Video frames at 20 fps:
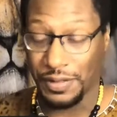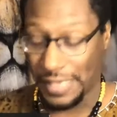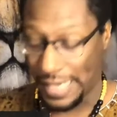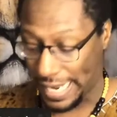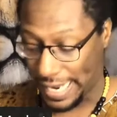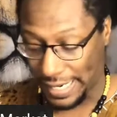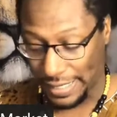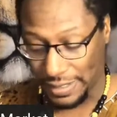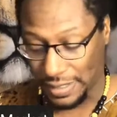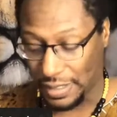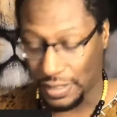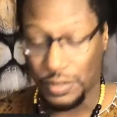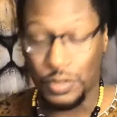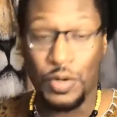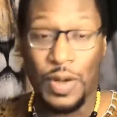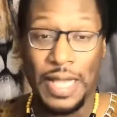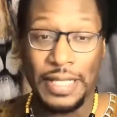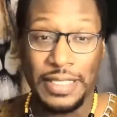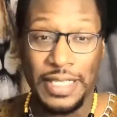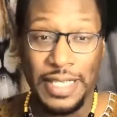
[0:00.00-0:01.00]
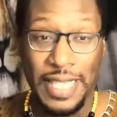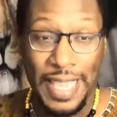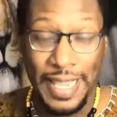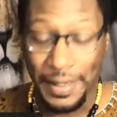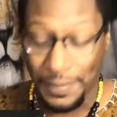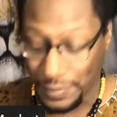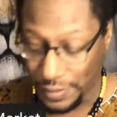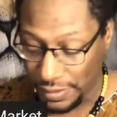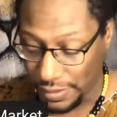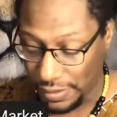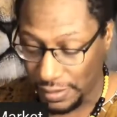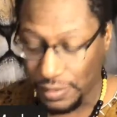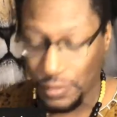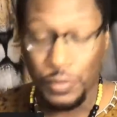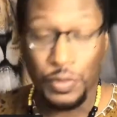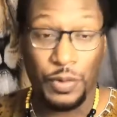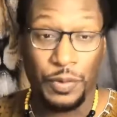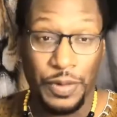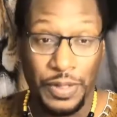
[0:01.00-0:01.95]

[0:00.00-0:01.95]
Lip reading: And do I think AMC will